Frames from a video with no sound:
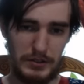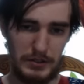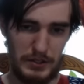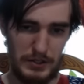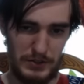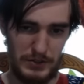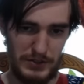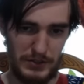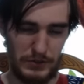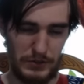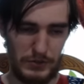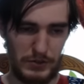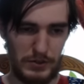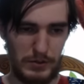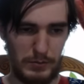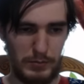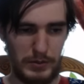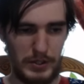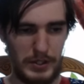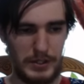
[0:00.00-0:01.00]
as those lip
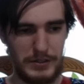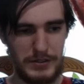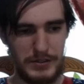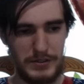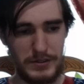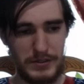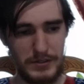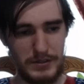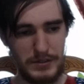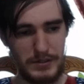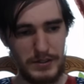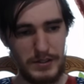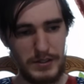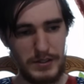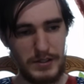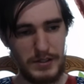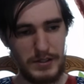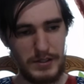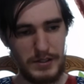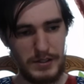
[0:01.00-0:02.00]
plates.
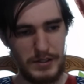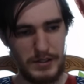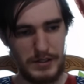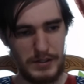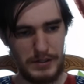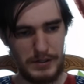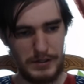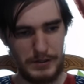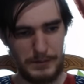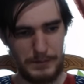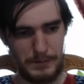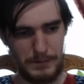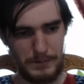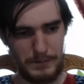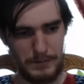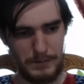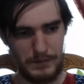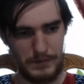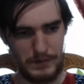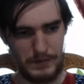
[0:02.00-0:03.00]

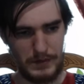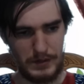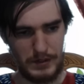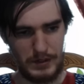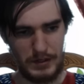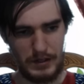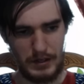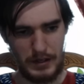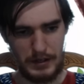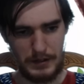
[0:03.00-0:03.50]
Alright.